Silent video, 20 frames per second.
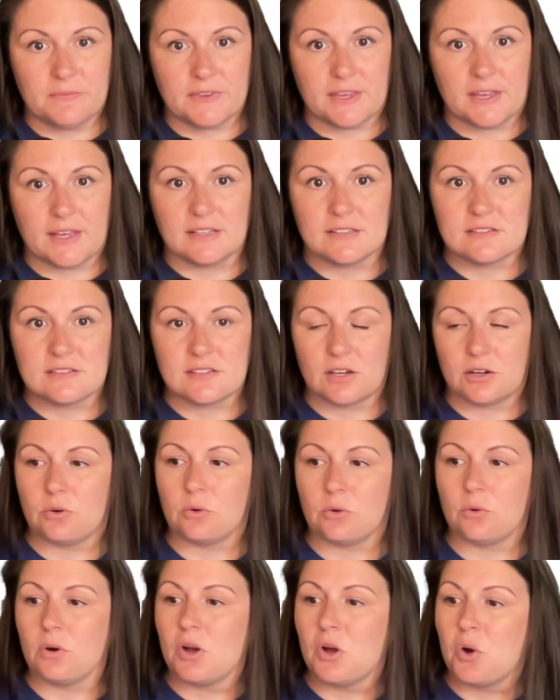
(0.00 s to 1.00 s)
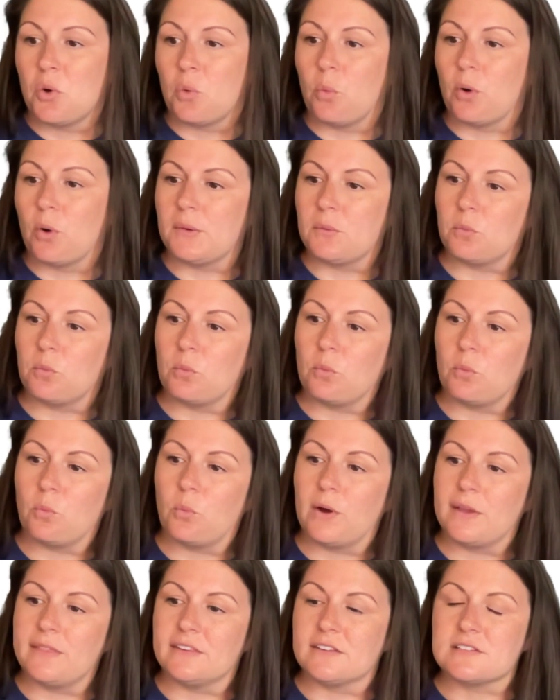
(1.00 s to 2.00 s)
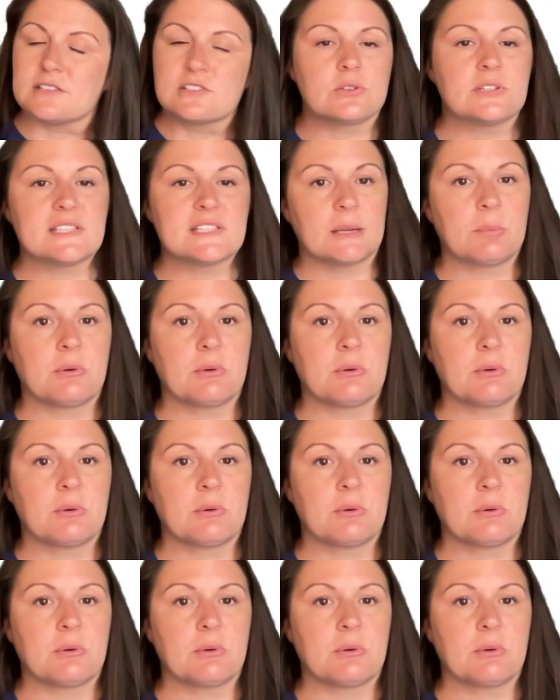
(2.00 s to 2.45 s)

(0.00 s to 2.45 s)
And so when the suicide